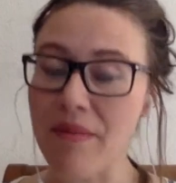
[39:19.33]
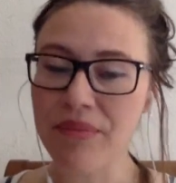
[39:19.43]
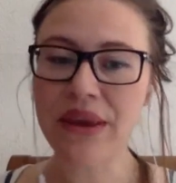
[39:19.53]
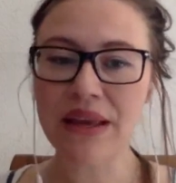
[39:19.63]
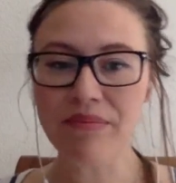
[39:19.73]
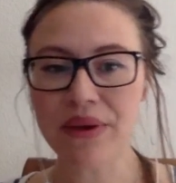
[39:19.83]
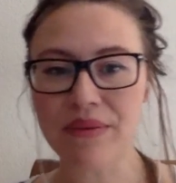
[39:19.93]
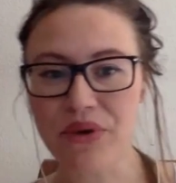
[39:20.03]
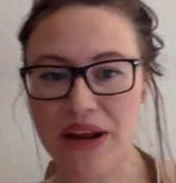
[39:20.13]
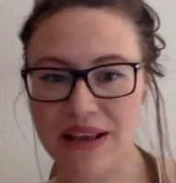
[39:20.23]
B&B,
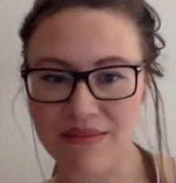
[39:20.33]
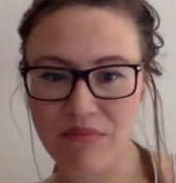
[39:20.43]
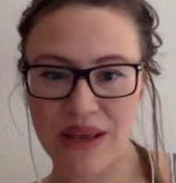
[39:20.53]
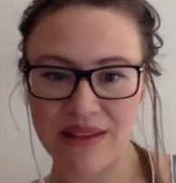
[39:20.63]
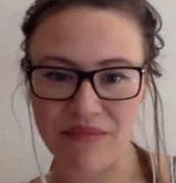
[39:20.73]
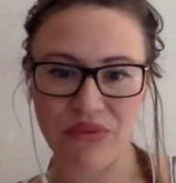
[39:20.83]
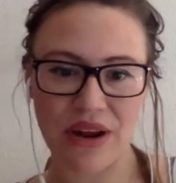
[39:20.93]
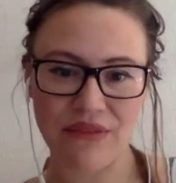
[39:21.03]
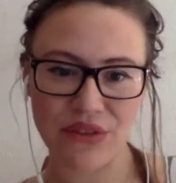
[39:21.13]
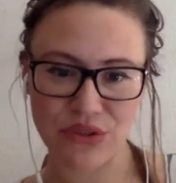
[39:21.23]
bed and
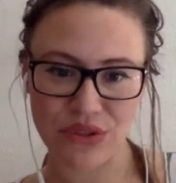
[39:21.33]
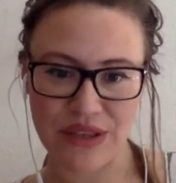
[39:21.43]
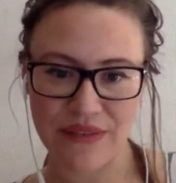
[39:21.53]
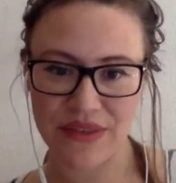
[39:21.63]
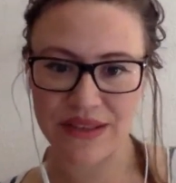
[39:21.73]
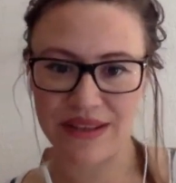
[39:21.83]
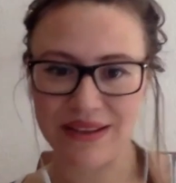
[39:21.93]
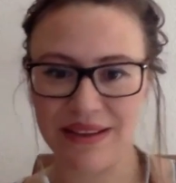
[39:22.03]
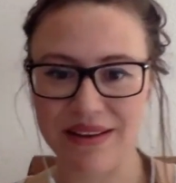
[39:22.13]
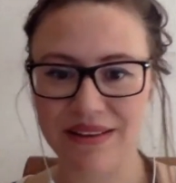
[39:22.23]
breakfast or something like
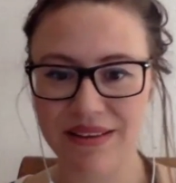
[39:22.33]
that.